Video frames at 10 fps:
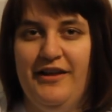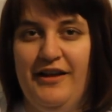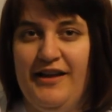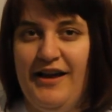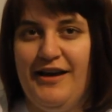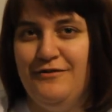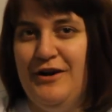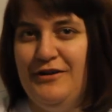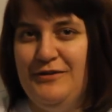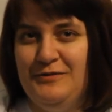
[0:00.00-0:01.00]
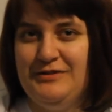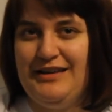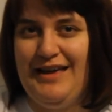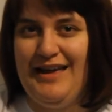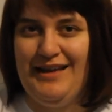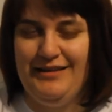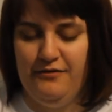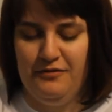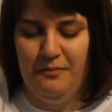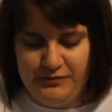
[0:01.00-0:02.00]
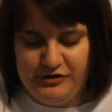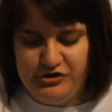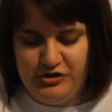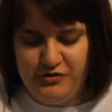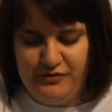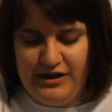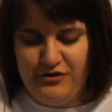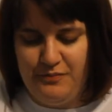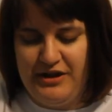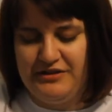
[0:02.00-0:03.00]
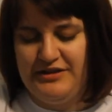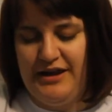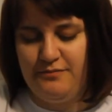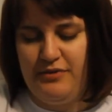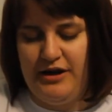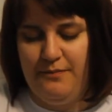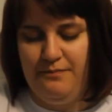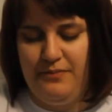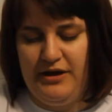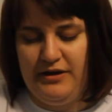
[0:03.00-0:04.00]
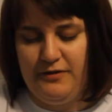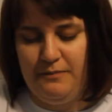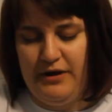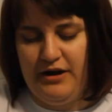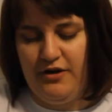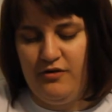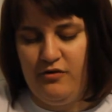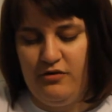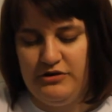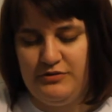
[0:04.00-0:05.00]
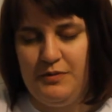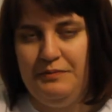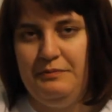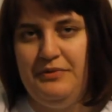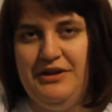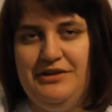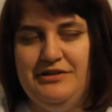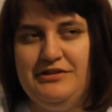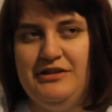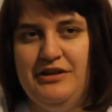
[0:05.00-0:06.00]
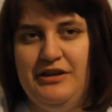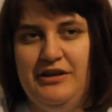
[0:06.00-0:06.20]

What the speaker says: and I have not used any of them. Would you rather be attacked by a big bear or a swarm of bees?